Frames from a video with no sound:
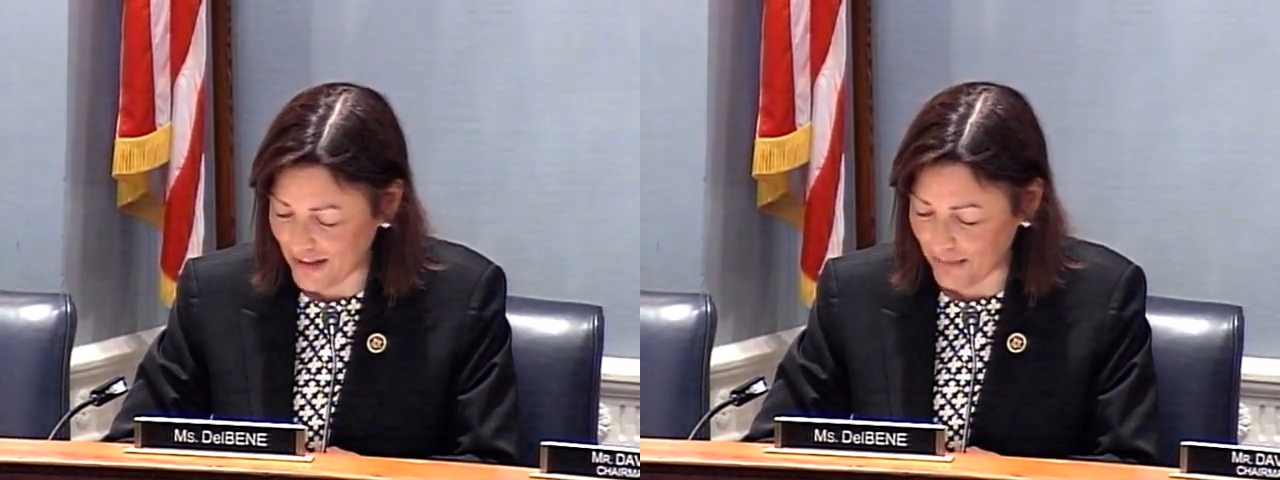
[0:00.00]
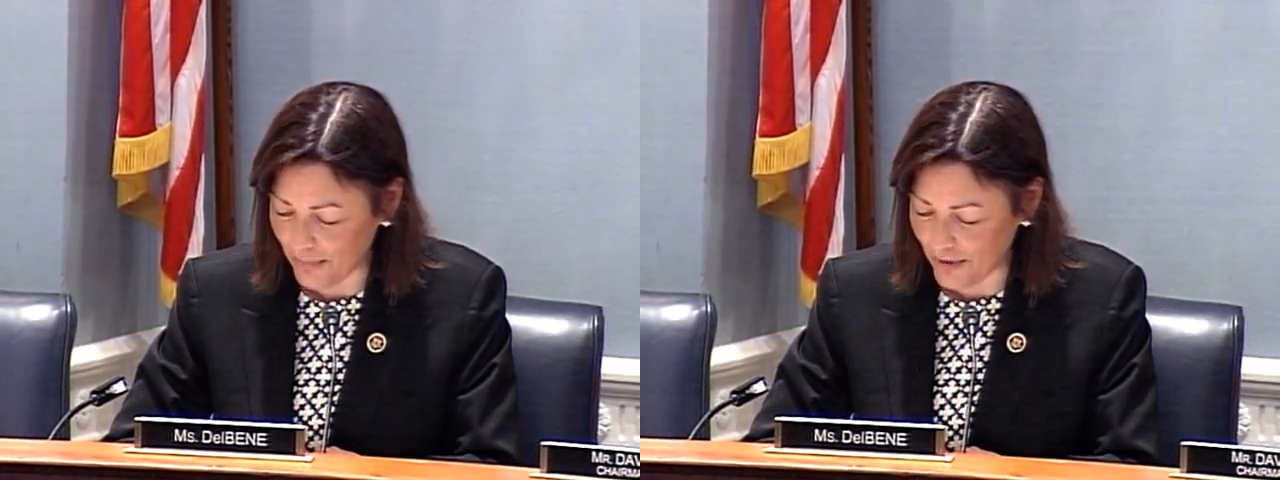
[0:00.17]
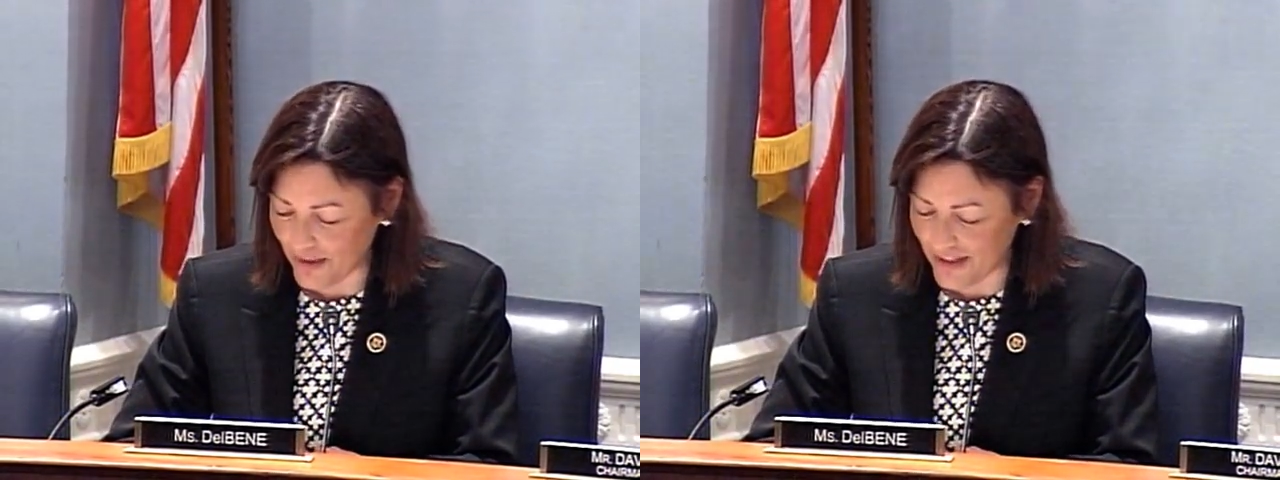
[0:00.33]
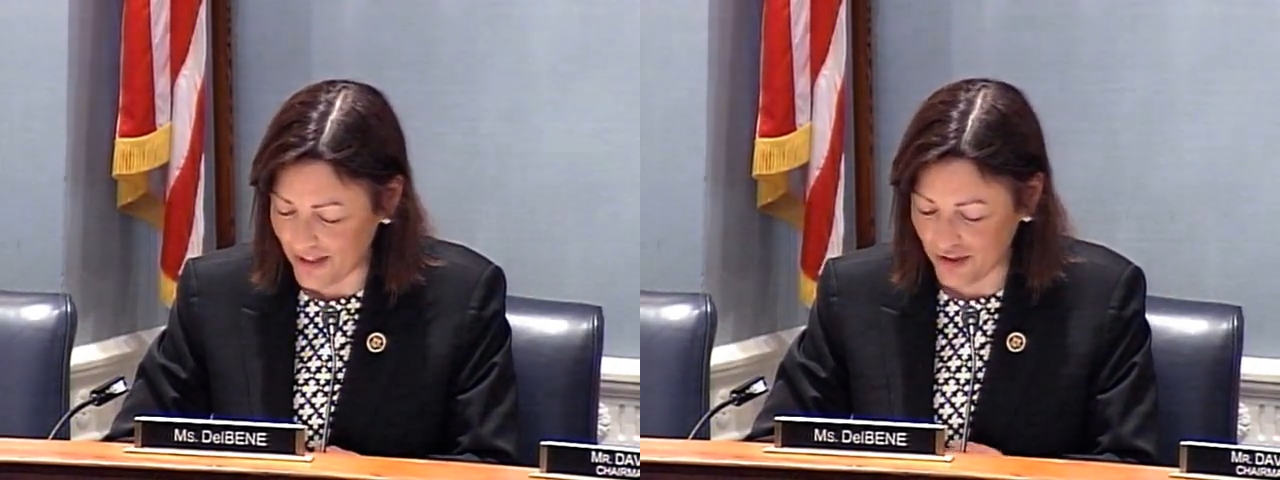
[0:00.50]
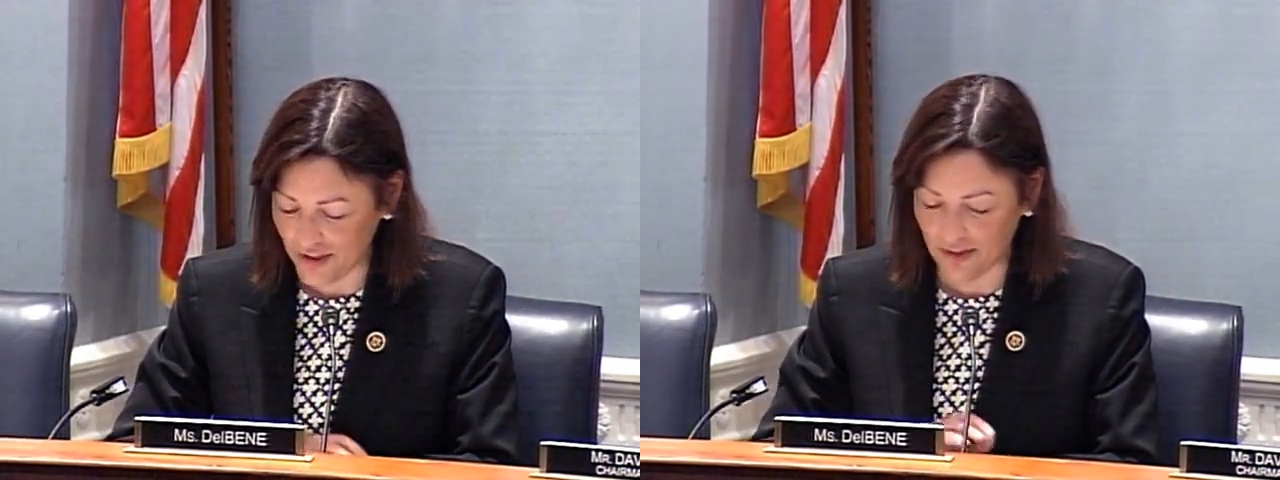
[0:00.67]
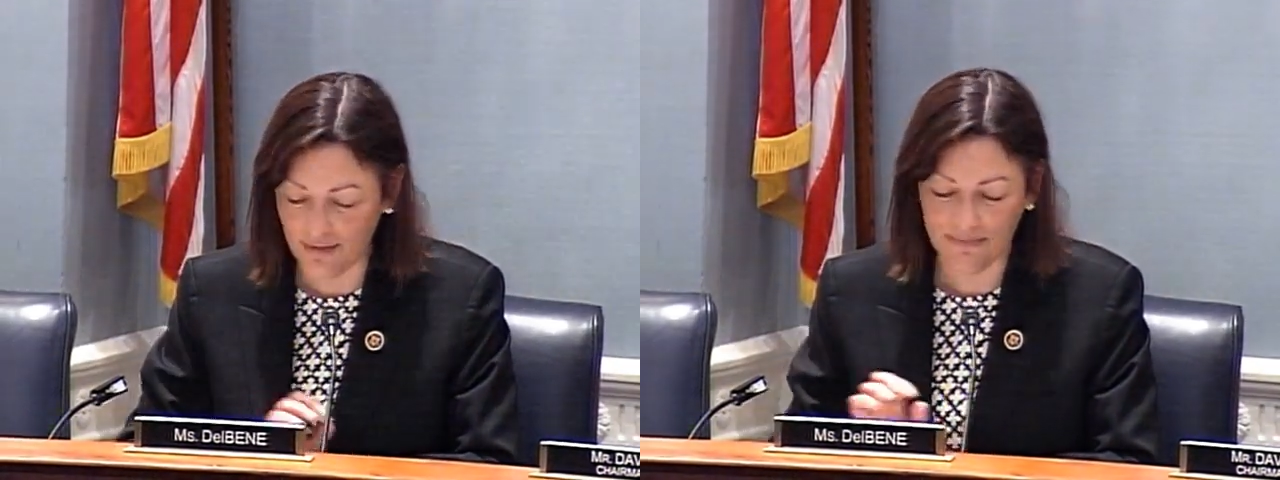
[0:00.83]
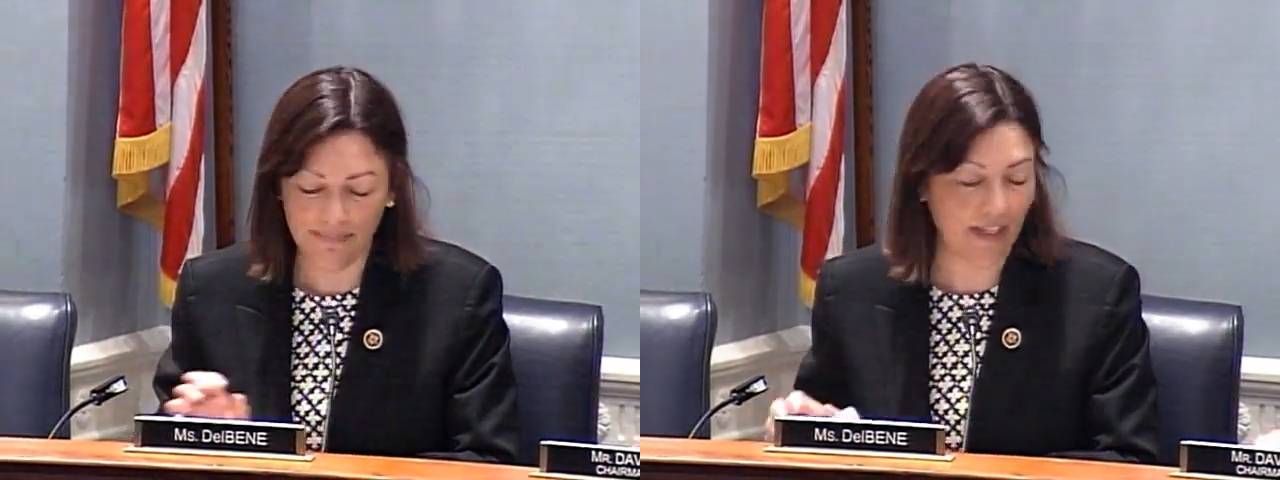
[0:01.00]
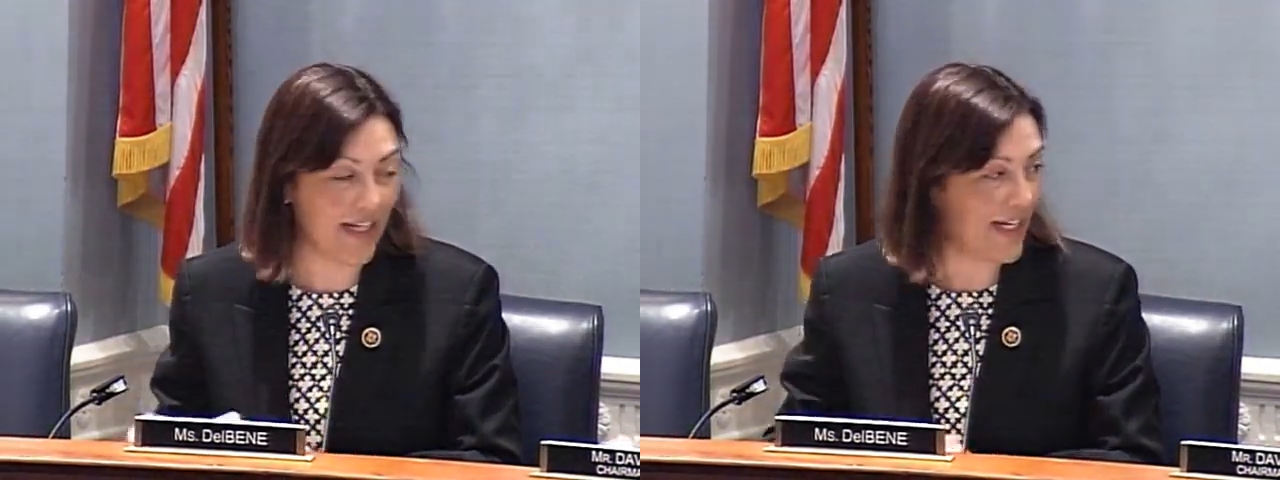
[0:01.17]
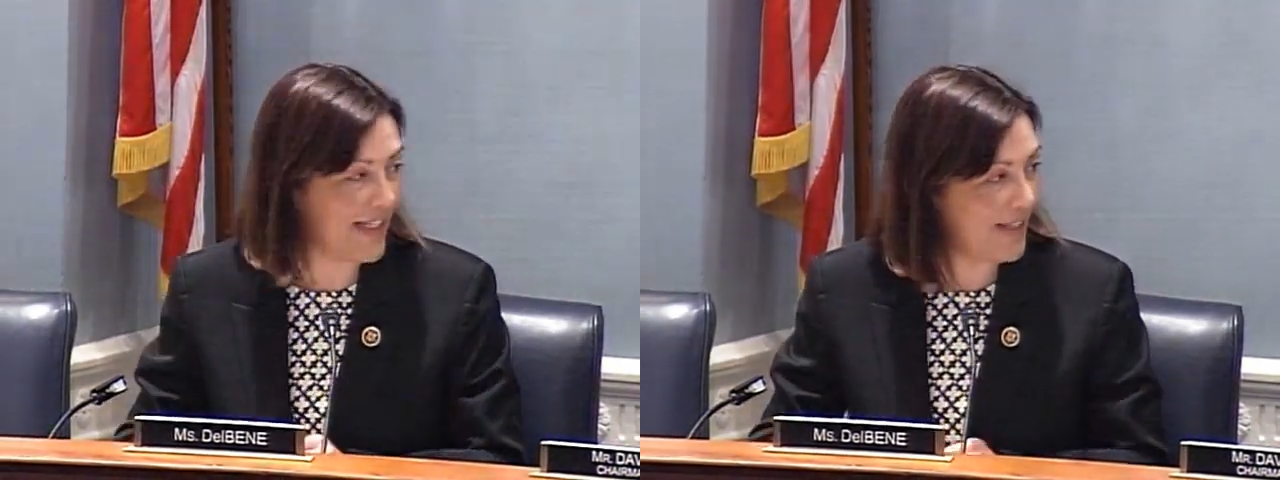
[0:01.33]
important issue.
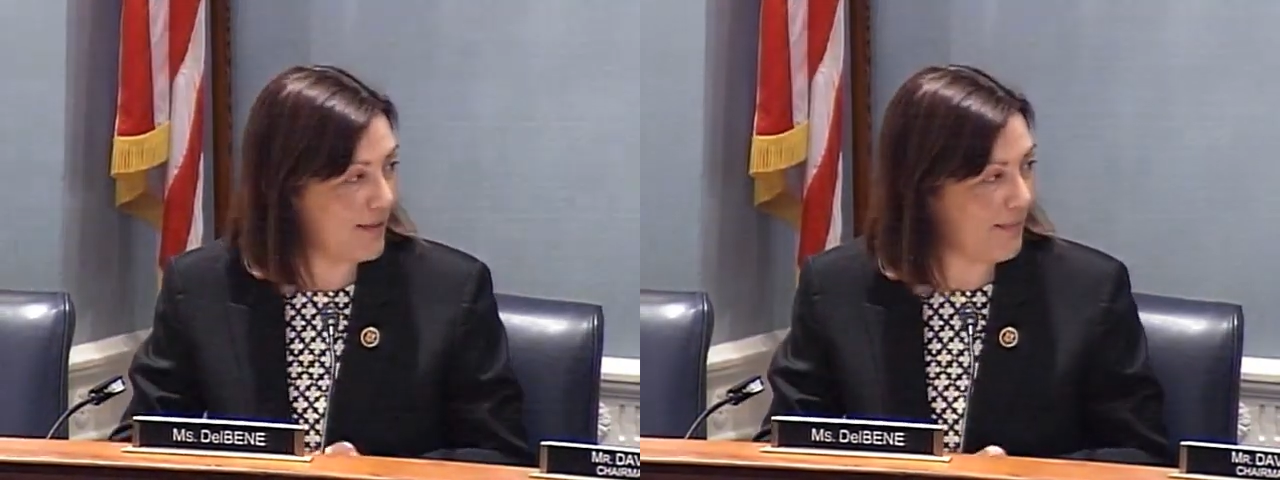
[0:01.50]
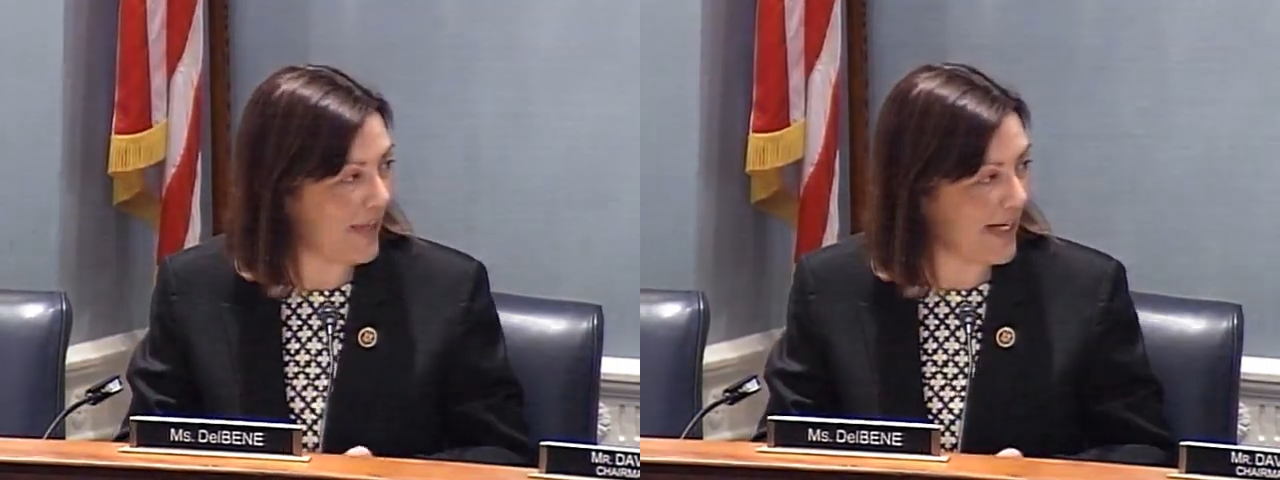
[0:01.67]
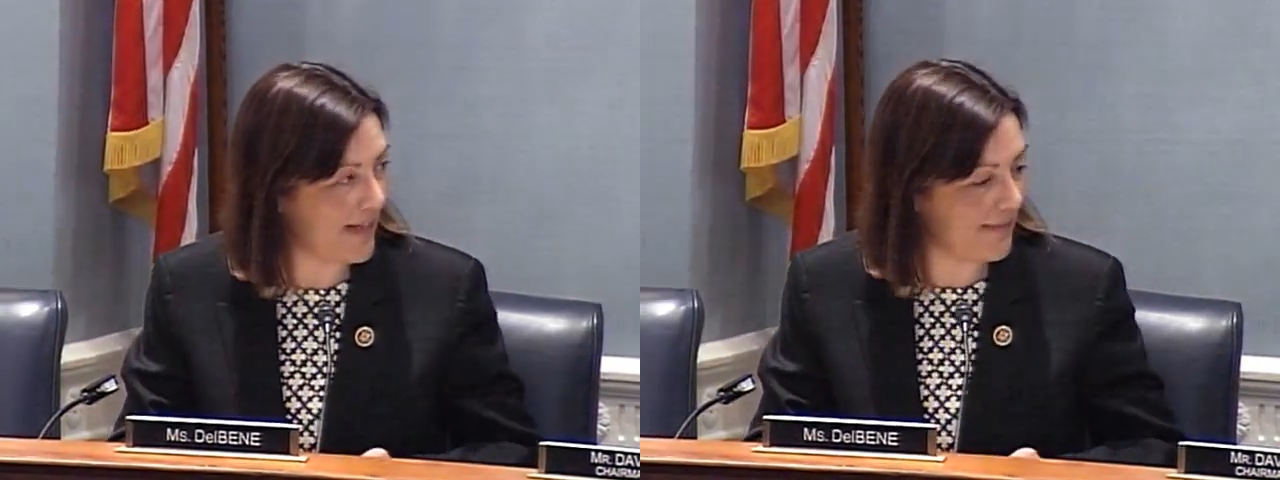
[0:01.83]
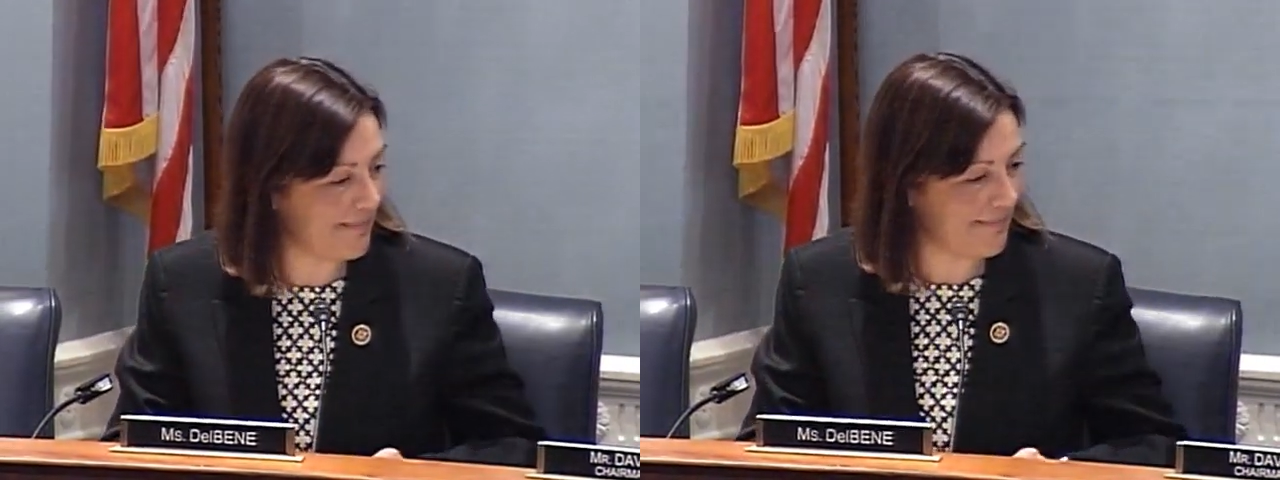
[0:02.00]
And I yield back.